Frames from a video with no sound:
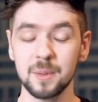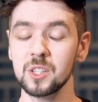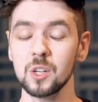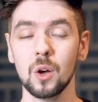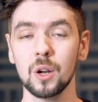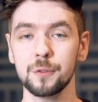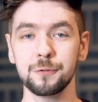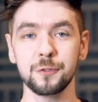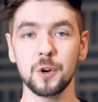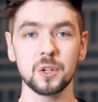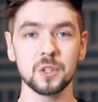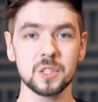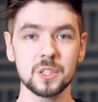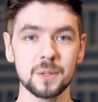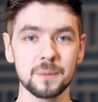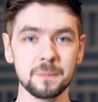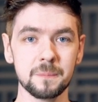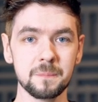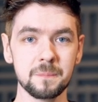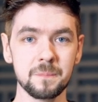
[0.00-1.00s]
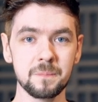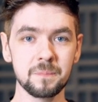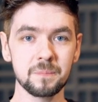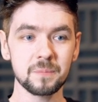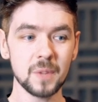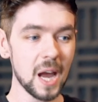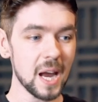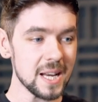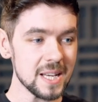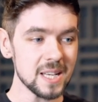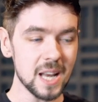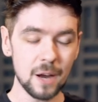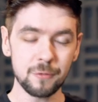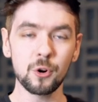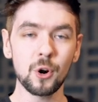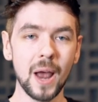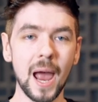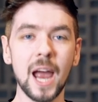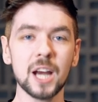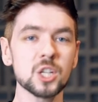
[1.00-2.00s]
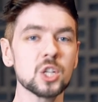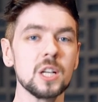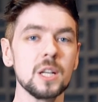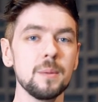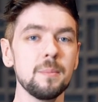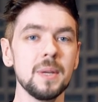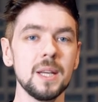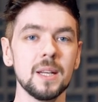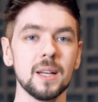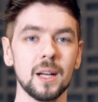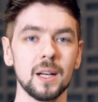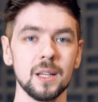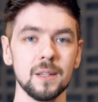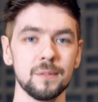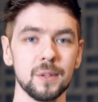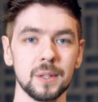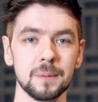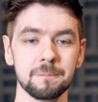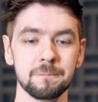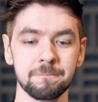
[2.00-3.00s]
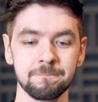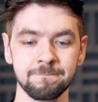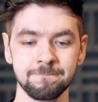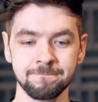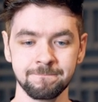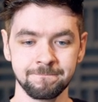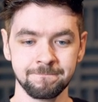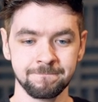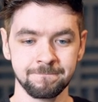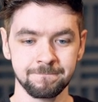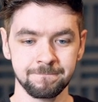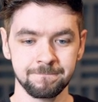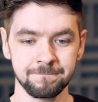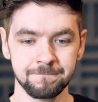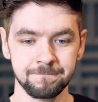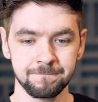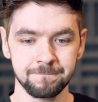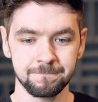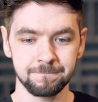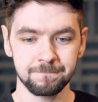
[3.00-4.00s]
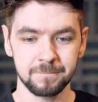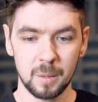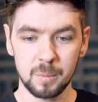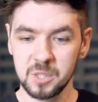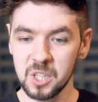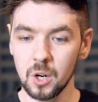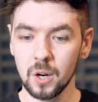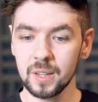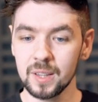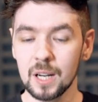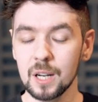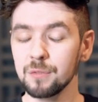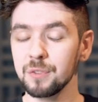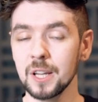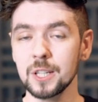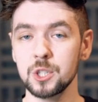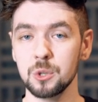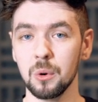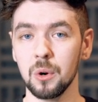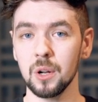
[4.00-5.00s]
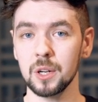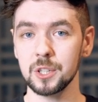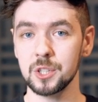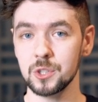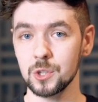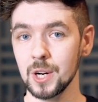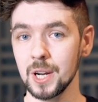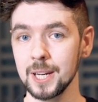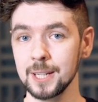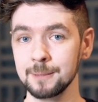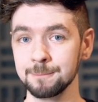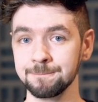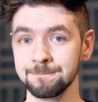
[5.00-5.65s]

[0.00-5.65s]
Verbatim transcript: It's all a front. I never actually mean any of it. I'm sorry that I've led you all astray.